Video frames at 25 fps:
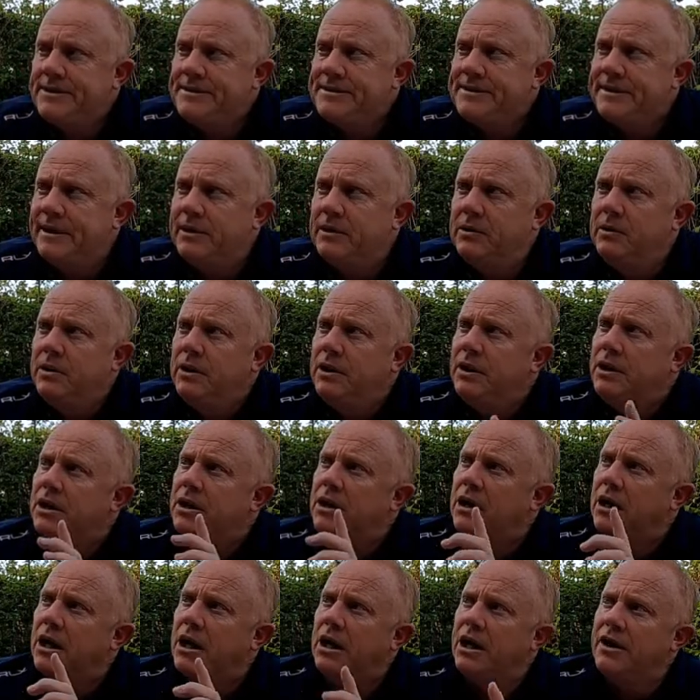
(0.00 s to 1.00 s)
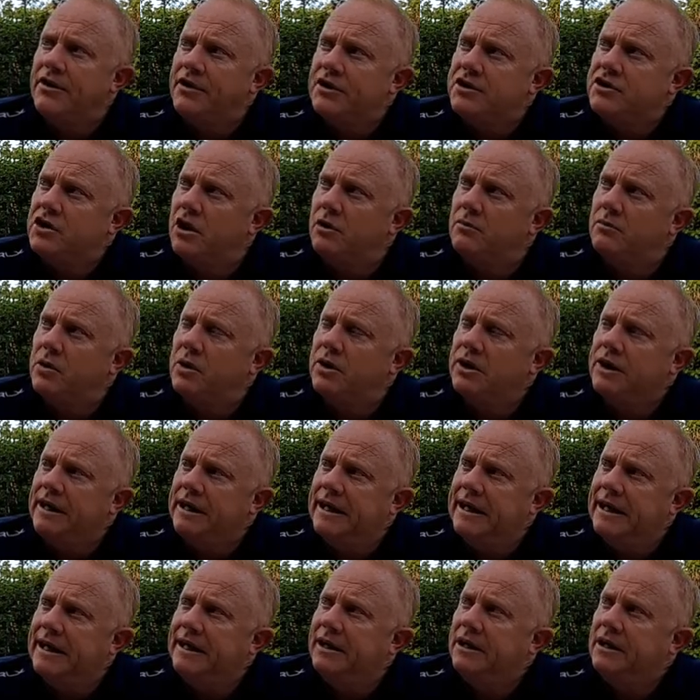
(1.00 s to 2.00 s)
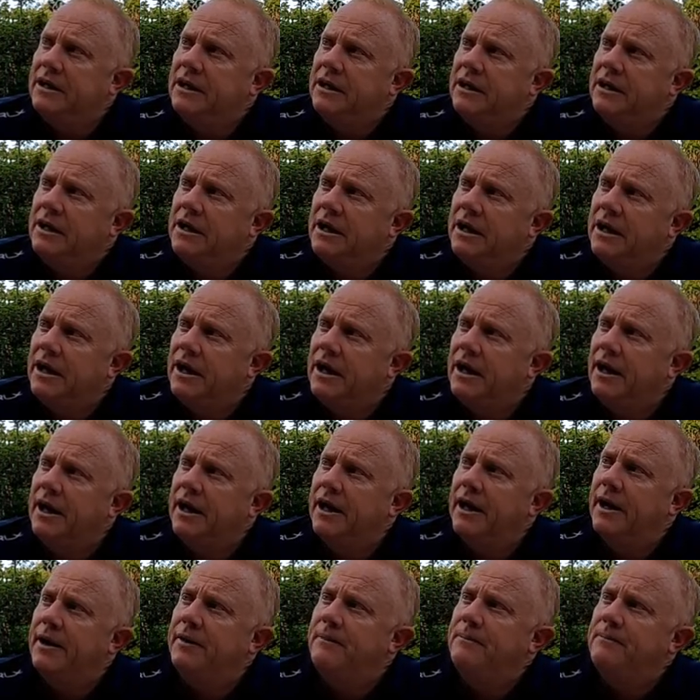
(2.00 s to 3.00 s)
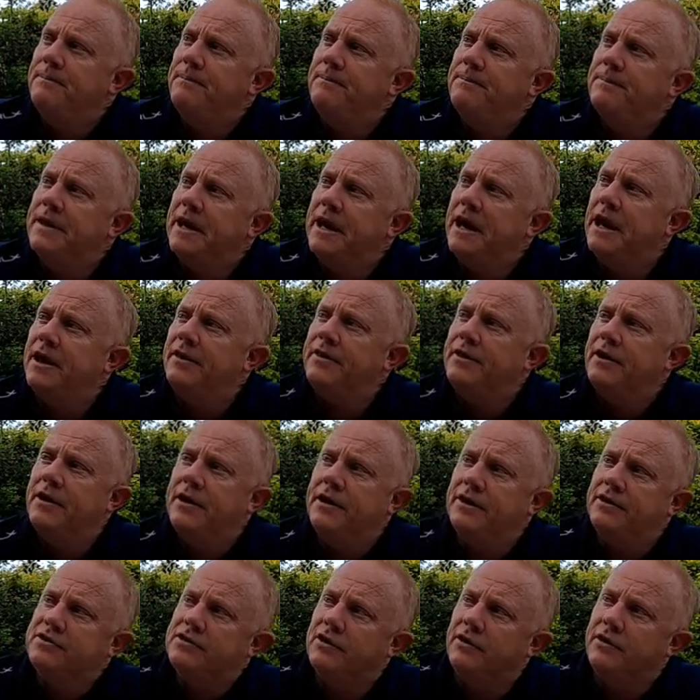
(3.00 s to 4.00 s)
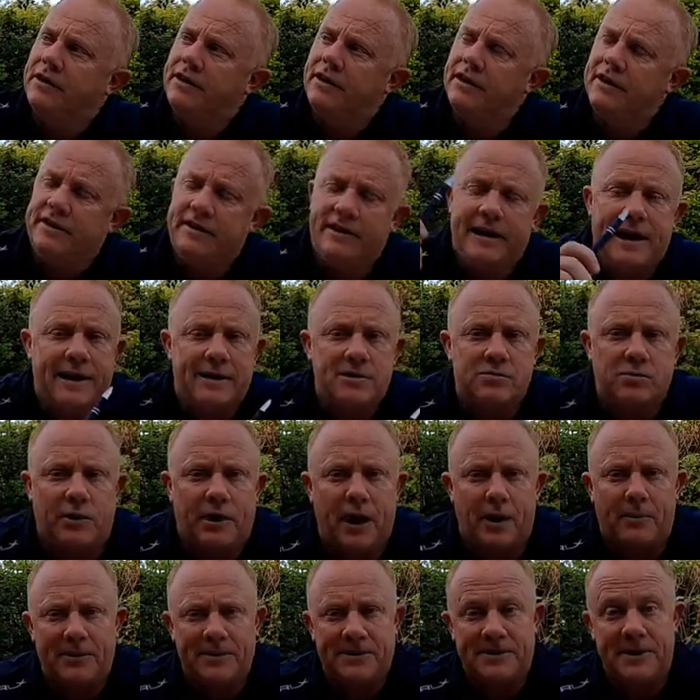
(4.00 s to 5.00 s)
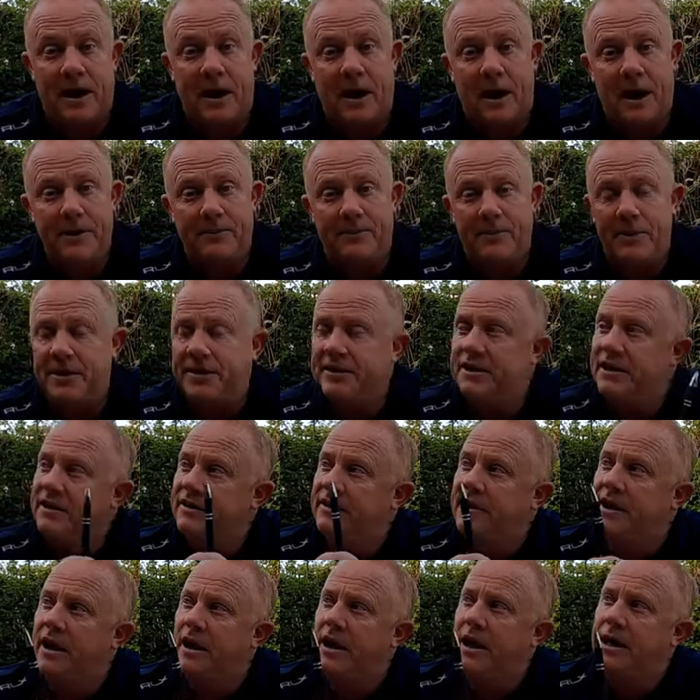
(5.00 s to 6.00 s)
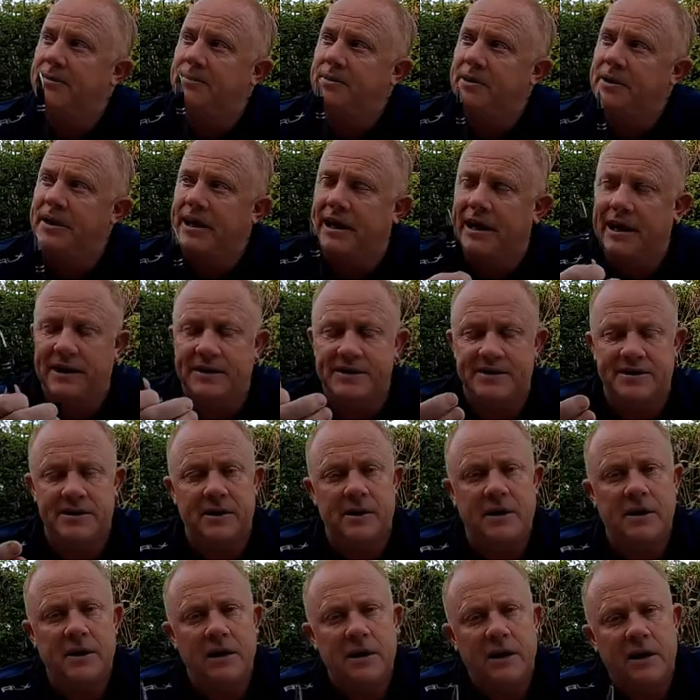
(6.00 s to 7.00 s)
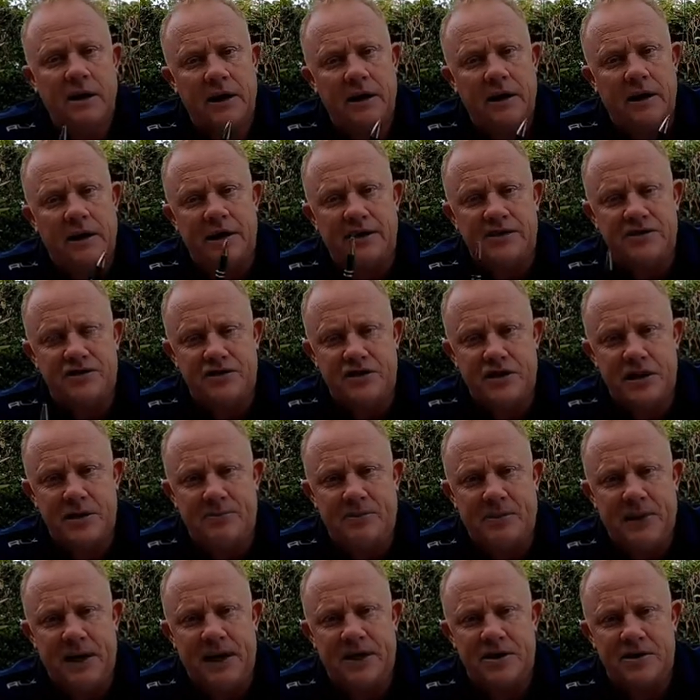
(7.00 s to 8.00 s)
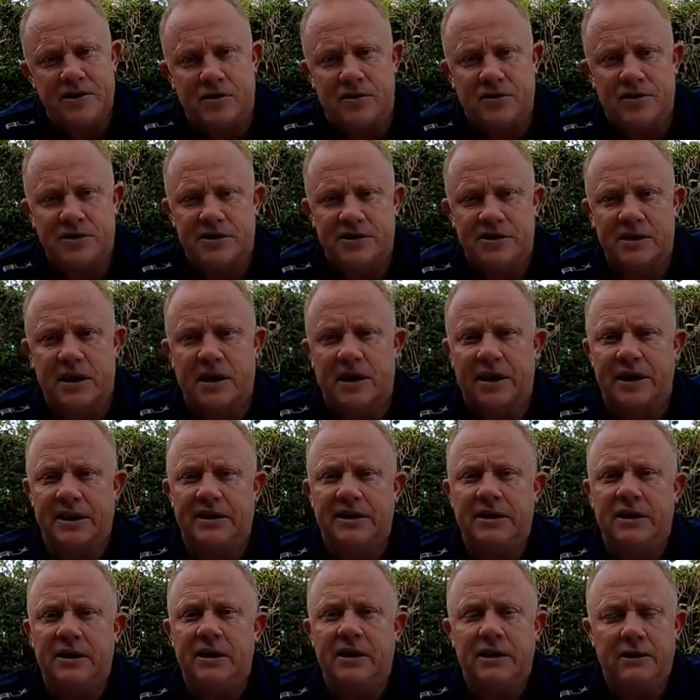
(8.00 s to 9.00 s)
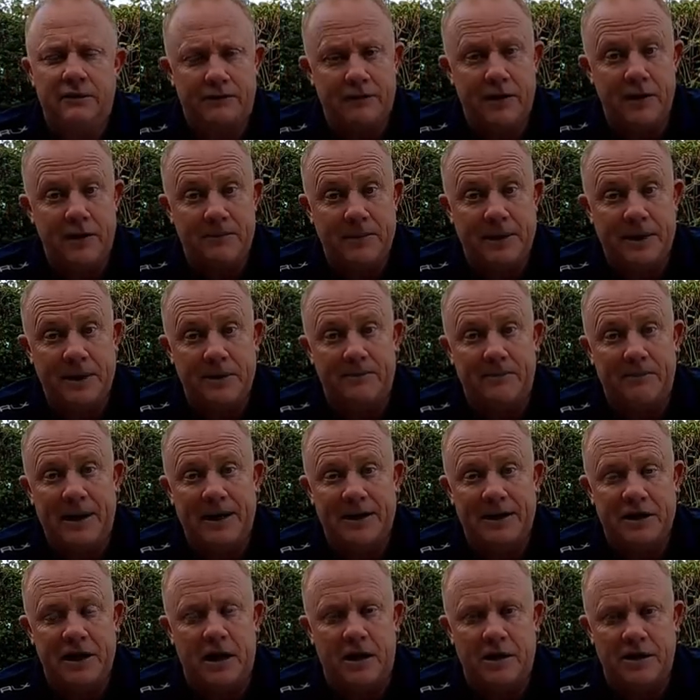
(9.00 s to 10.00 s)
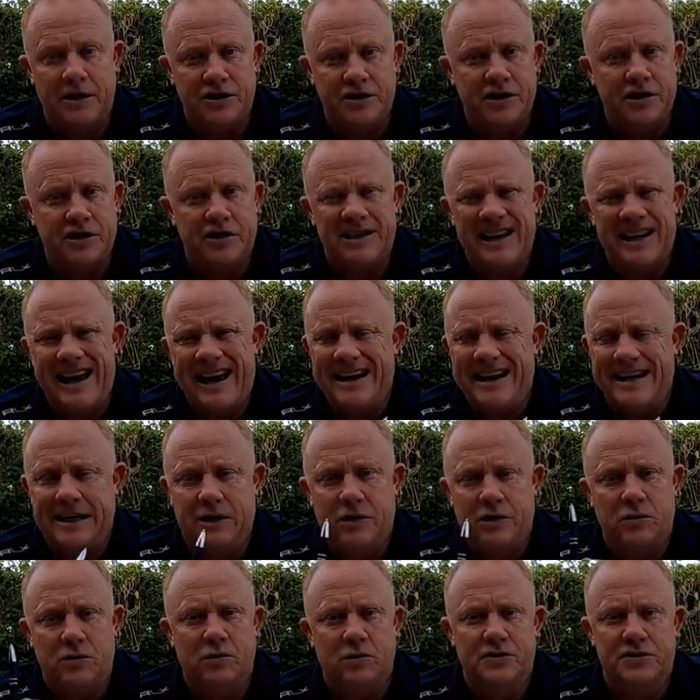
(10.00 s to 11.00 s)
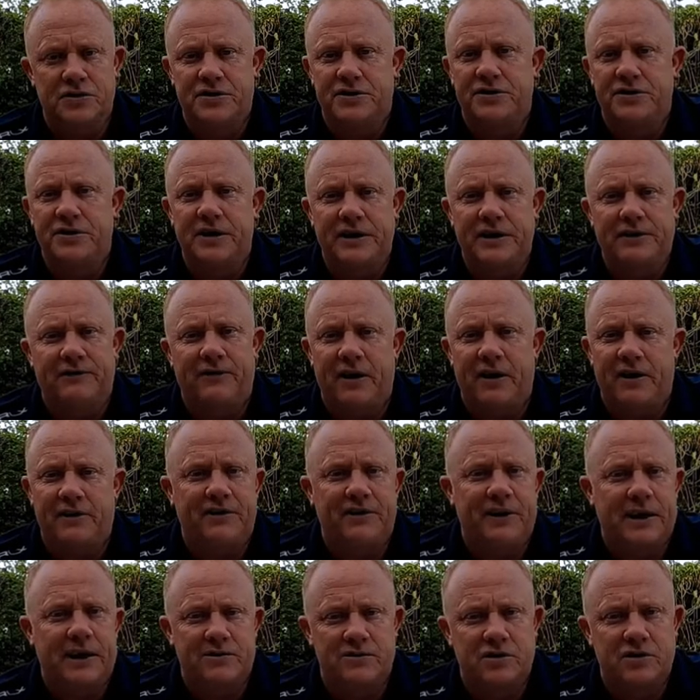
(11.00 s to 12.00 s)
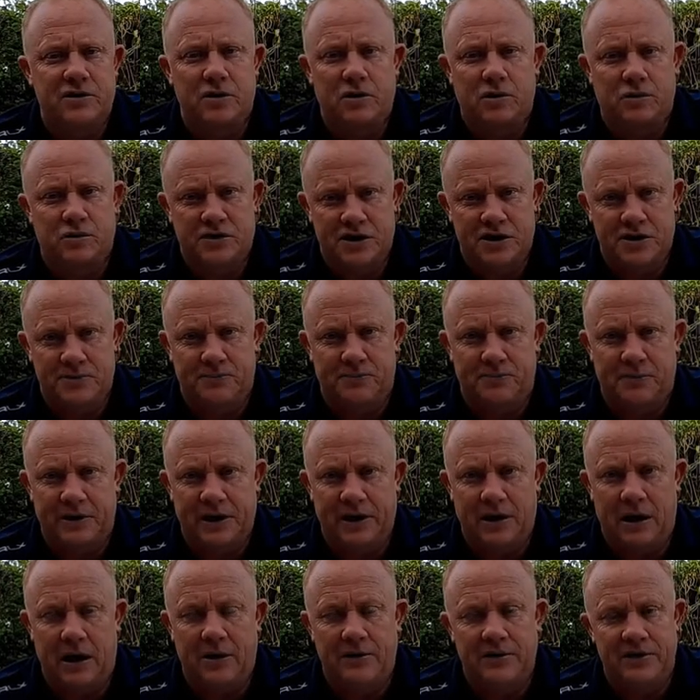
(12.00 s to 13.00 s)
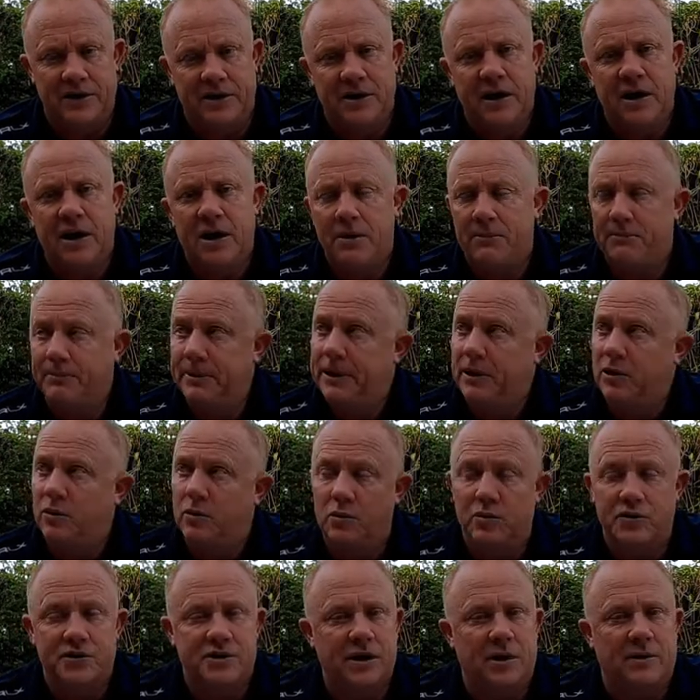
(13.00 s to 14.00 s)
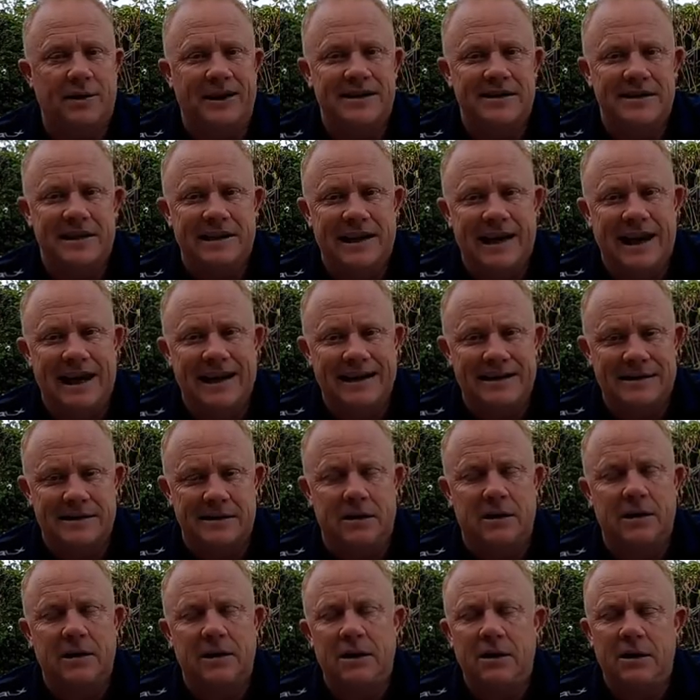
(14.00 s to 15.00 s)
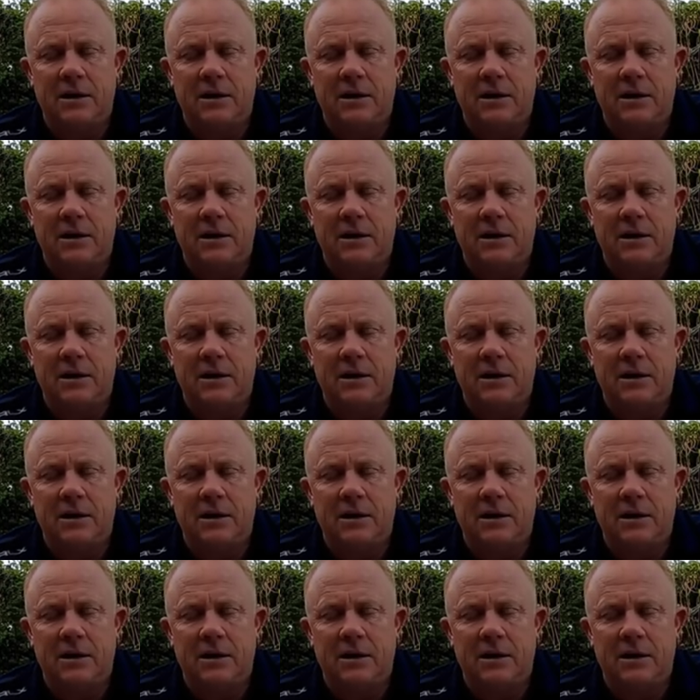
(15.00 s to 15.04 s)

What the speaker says: So the top one there, the next one up is the hybrid, and the hybrid has GPS on the side, front, middle and back yardages, any course, 35,000 courses preloaded, but it also has a laser.